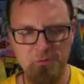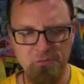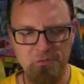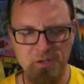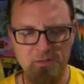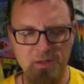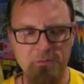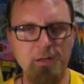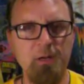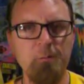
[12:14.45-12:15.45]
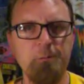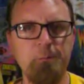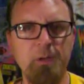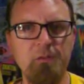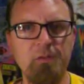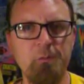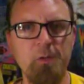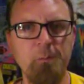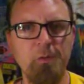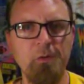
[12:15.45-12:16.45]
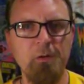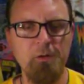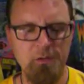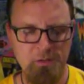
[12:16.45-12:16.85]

just check that one out by September 3rd.